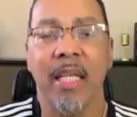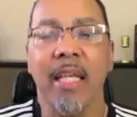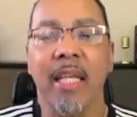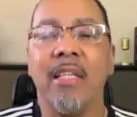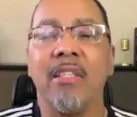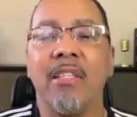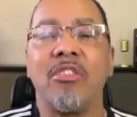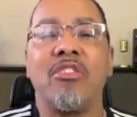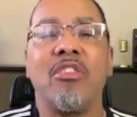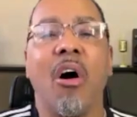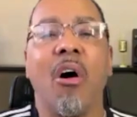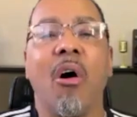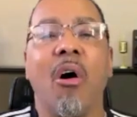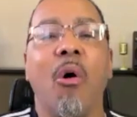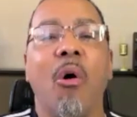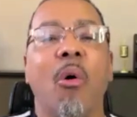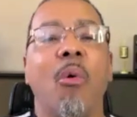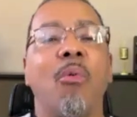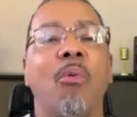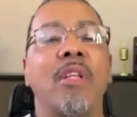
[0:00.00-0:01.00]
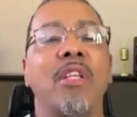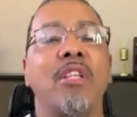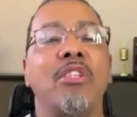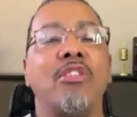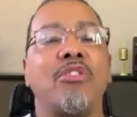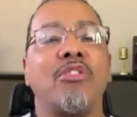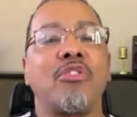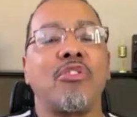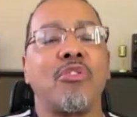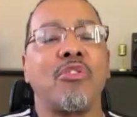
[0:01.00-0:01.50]
is the only
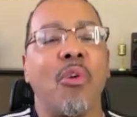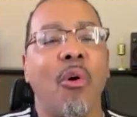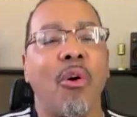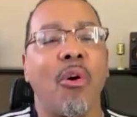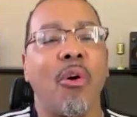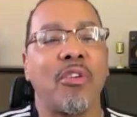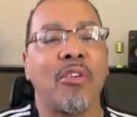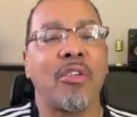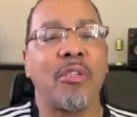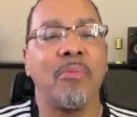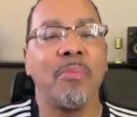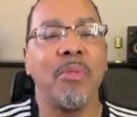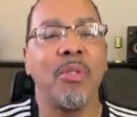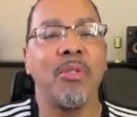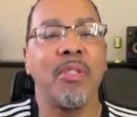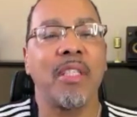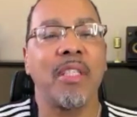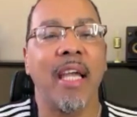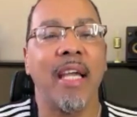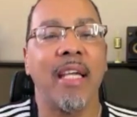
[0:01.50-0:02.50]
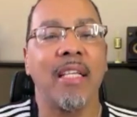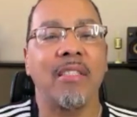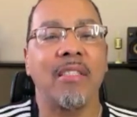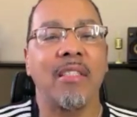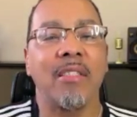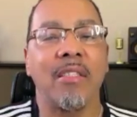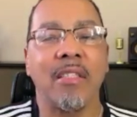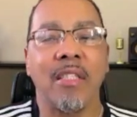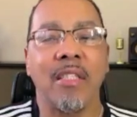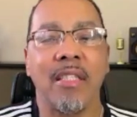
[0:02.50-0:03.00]
source of
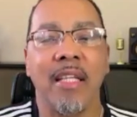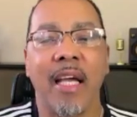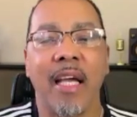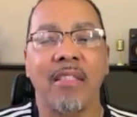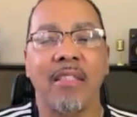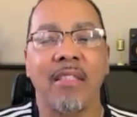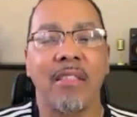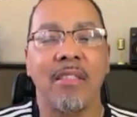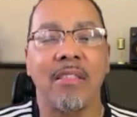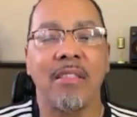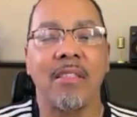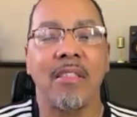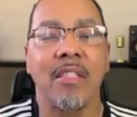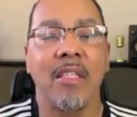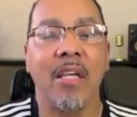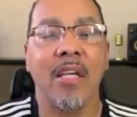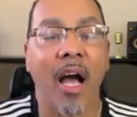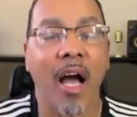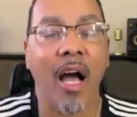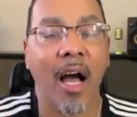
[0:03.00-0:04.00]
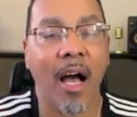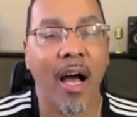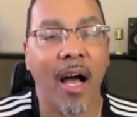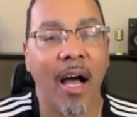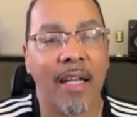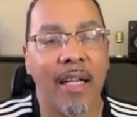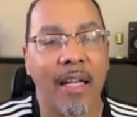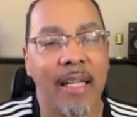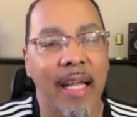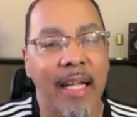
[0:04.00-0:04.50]
communication or connection to
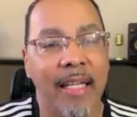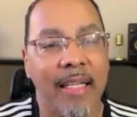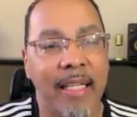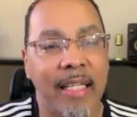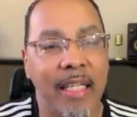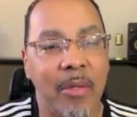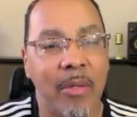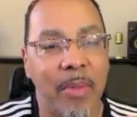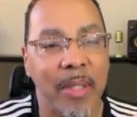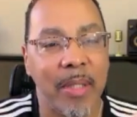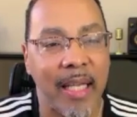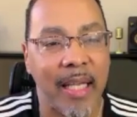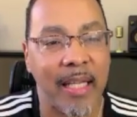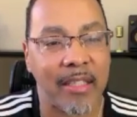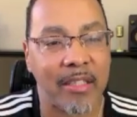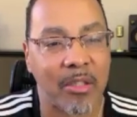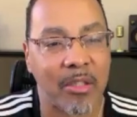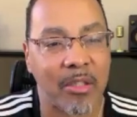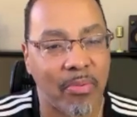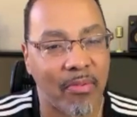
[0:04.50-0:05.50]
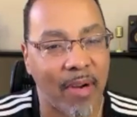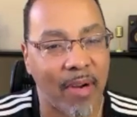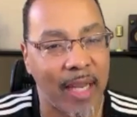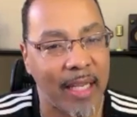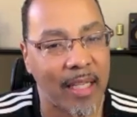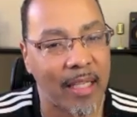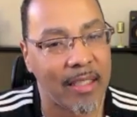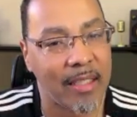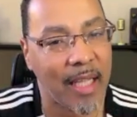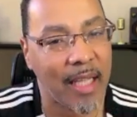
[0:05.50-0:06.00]
God, and then he began to
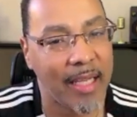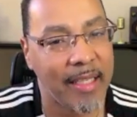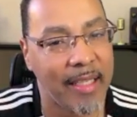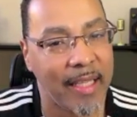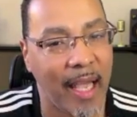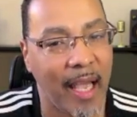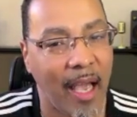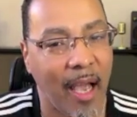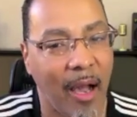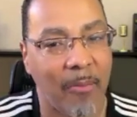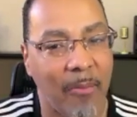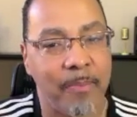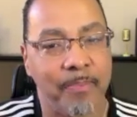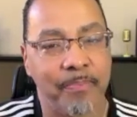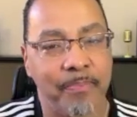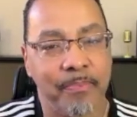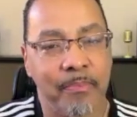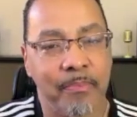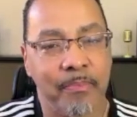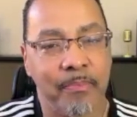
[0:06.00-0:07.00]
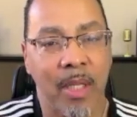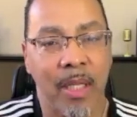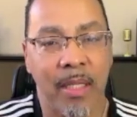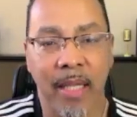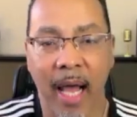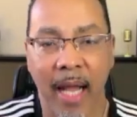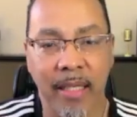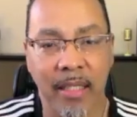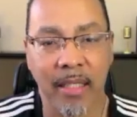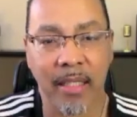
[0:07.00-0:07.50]
break that down.
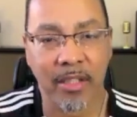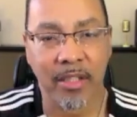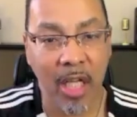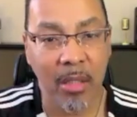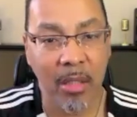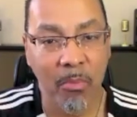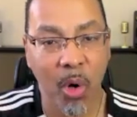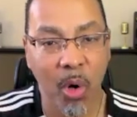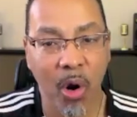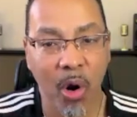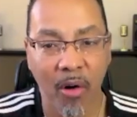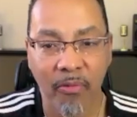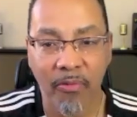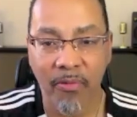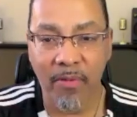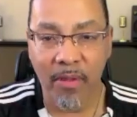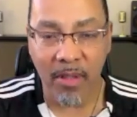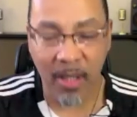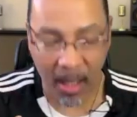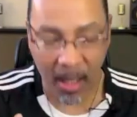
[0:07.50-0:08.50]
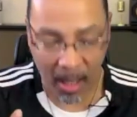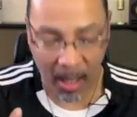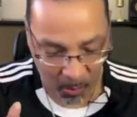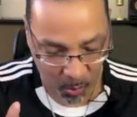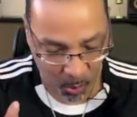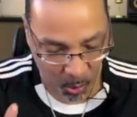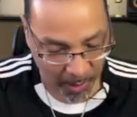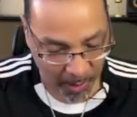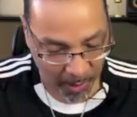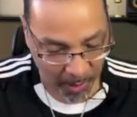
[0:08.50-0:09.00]
Now, I didn't shut him off. I
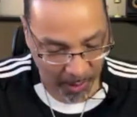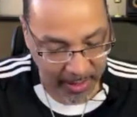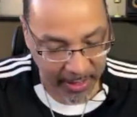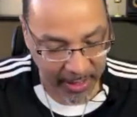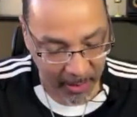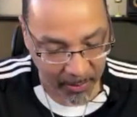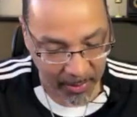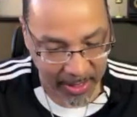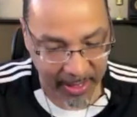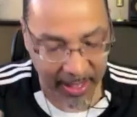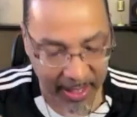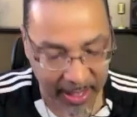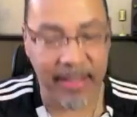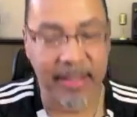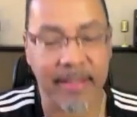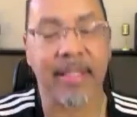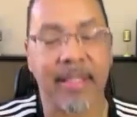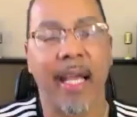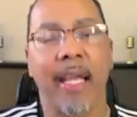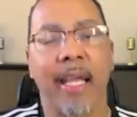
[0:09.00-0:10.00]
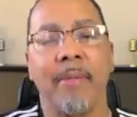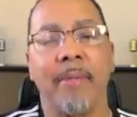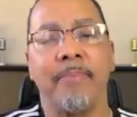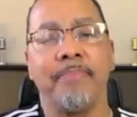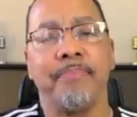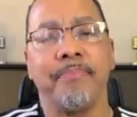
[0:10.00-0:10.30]
wanted to hear what he had to say.